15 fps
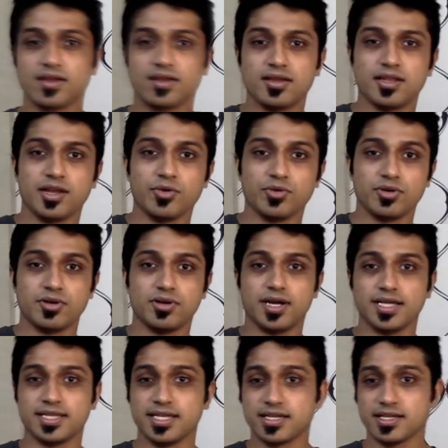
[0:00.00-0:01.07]
Now, I
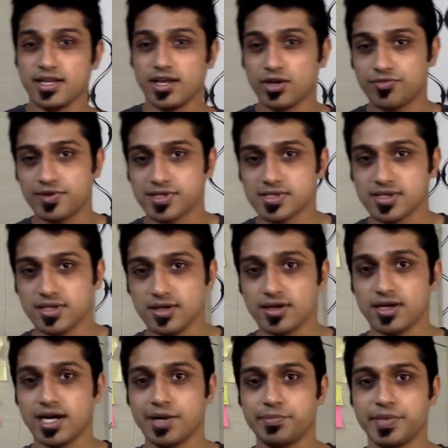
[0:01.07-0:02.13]
think none of us here
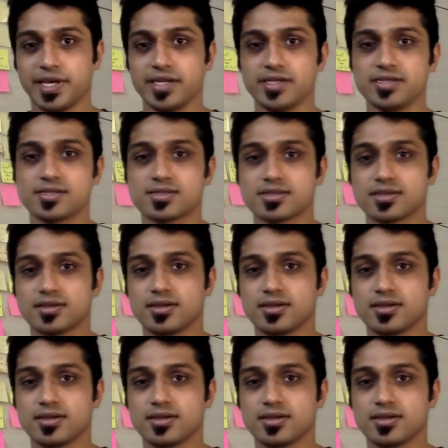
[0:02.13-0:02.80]
are parents.